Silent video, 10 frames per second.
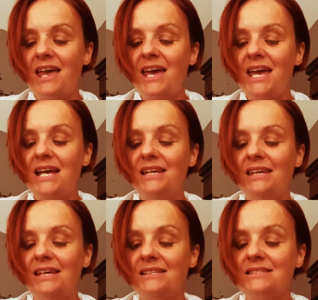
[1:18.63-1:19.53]
And
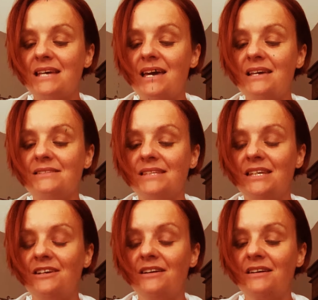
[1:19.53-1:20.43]
it says
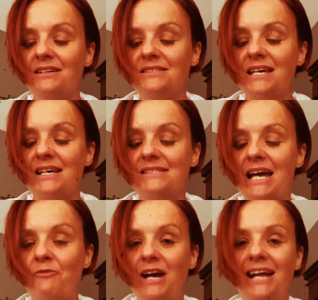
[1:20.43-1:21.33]
here, it says,
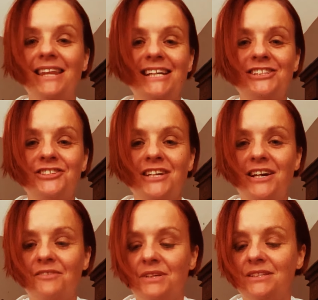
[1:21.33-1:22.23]
I, I like to
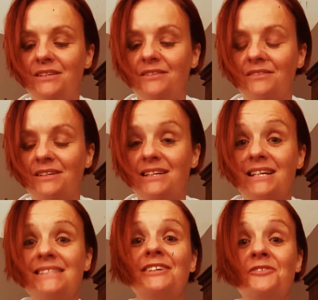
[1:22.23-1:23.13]
share it with you
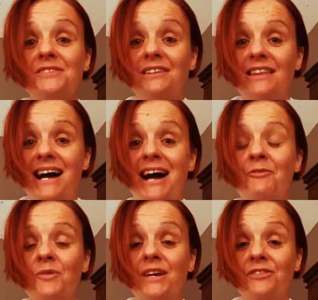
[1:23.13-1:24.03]
because it goes a
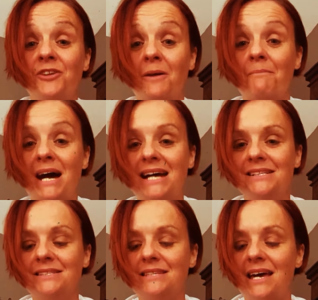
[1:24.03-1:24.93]
lot with your
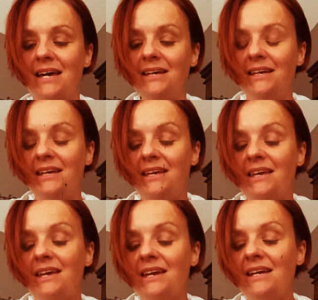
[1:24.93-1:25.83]
mindset
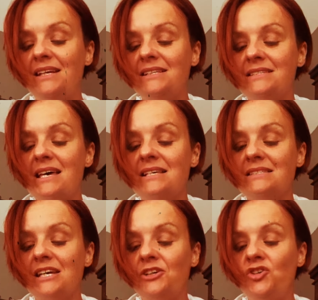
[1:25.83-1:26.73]
and it
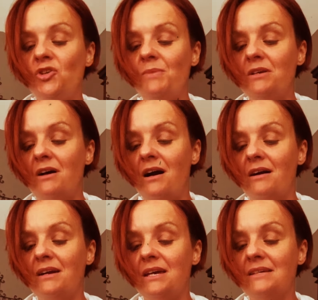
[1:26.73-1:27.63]
says the human
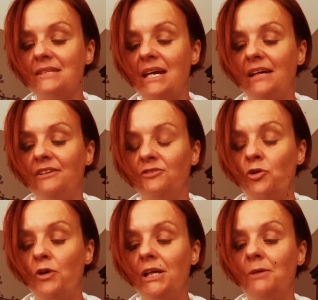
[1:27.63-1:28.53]
heart is an
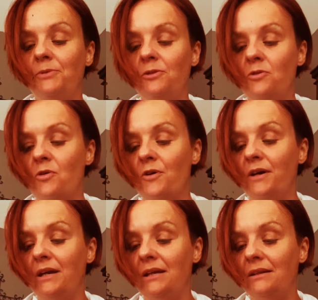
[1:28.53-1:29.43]
incredible
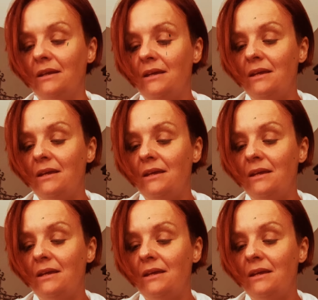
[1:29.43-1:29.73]
organ.